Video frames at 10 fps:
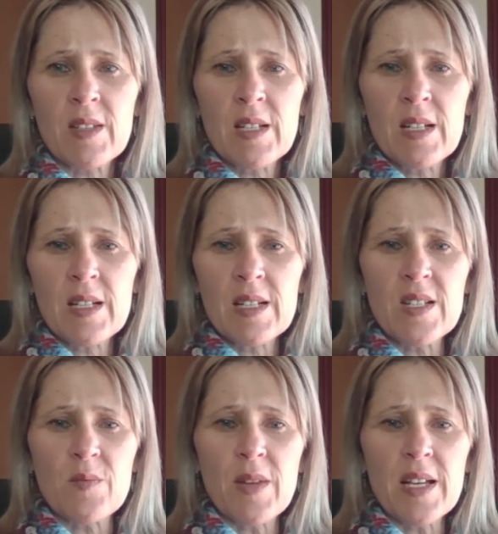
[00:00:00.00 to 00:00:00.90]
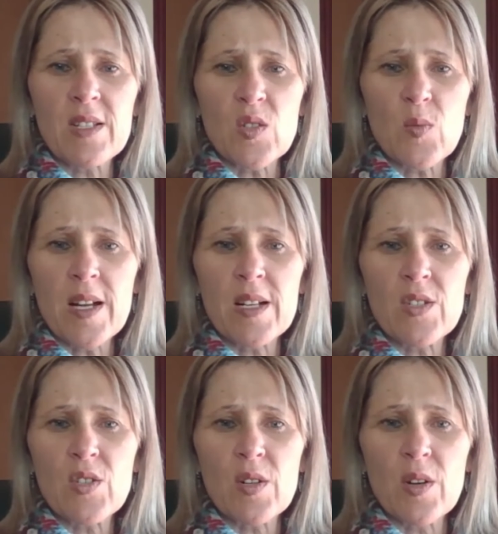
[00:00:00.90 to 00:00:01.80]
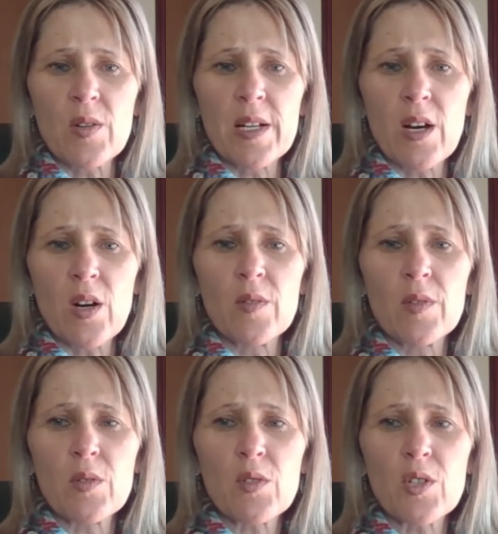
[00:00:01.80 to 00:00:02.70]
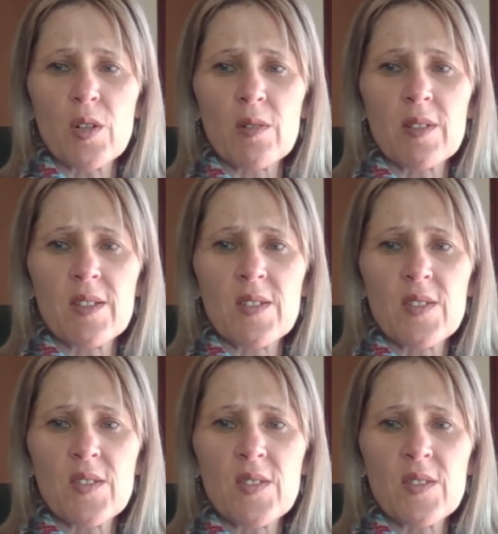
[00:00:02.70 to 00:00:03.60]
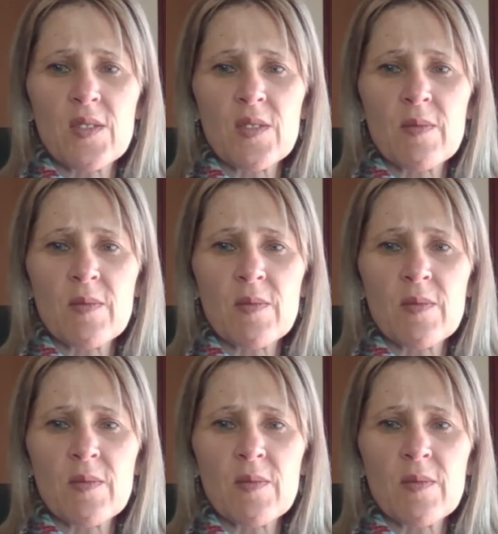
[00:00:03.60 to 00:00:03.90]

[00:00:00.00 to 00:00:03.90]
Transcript: And as it makes its way slowly over your shoulders,